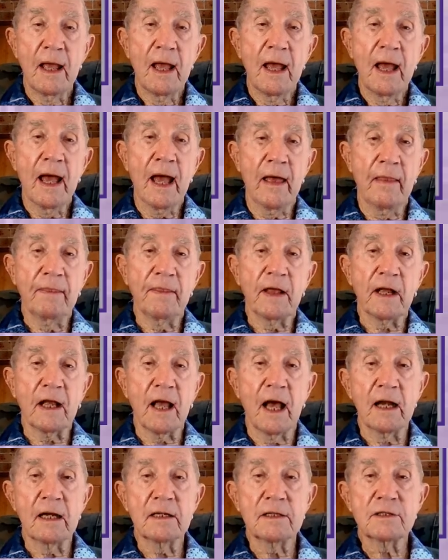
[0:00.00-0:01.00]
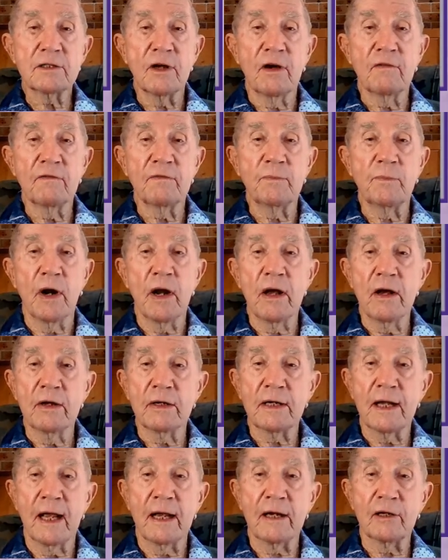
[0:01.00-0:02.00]
and the colours of
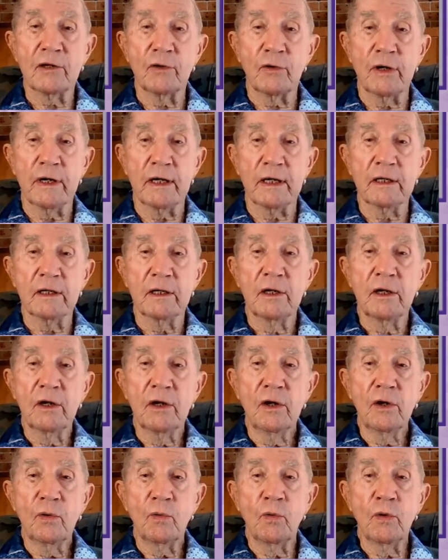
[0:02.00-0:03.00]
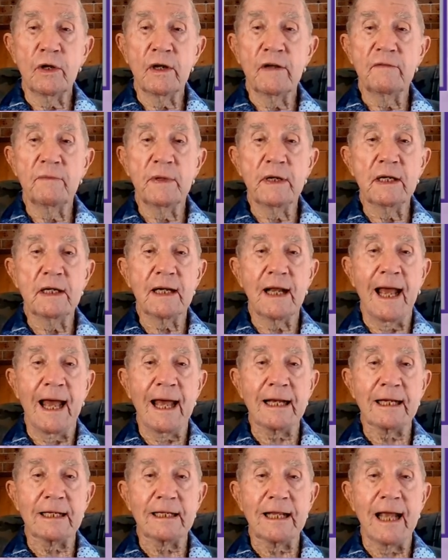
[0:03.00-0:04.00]
brown and green would have been
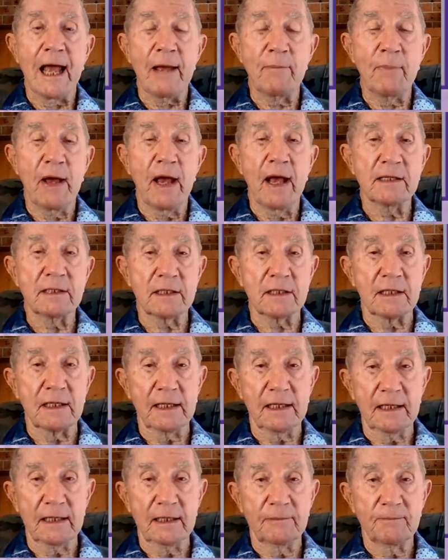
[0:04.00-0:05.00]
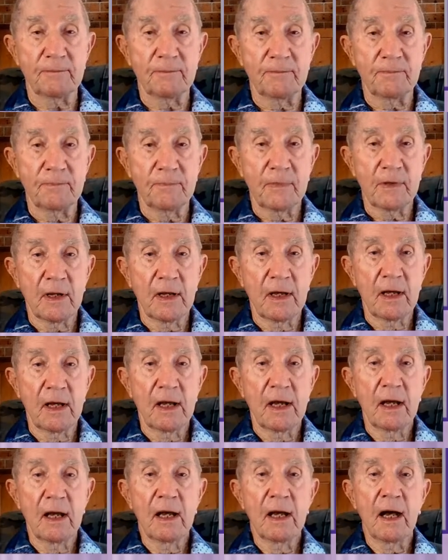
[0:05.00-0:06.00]
added haphazardly.
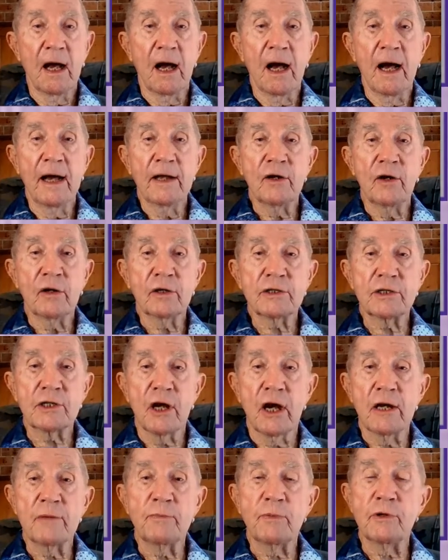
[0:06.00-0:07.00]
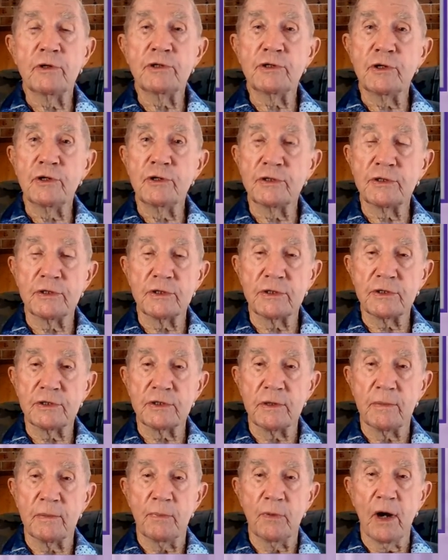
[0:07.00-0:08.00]
Iron oxide produces
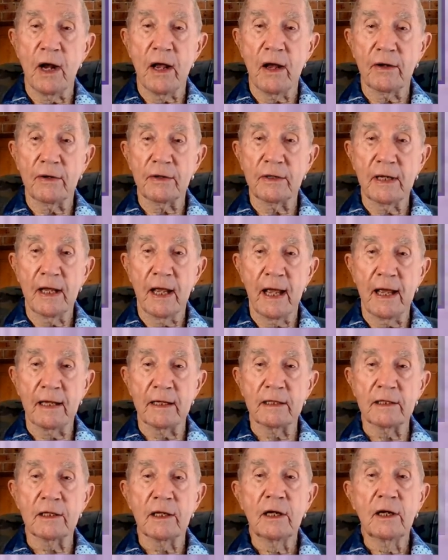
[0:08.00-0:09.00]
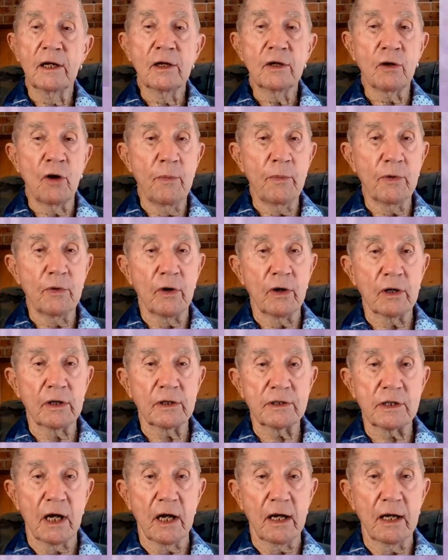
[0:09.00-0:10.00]
the brown and copper
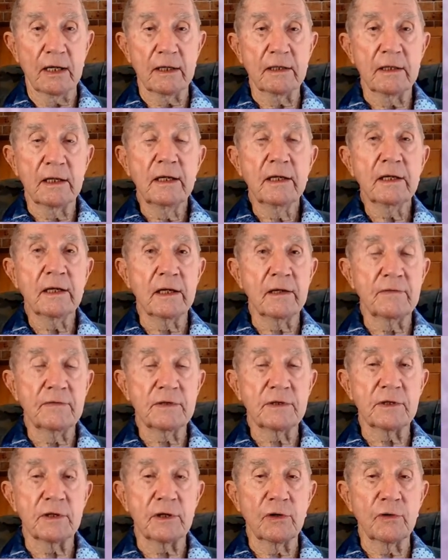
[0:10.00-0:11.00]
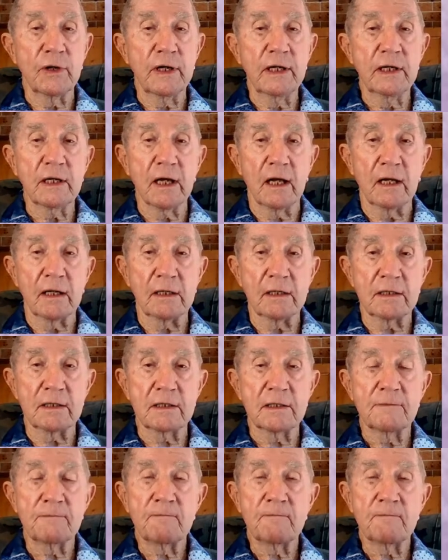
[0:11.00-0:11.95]
oxide gives the green colours.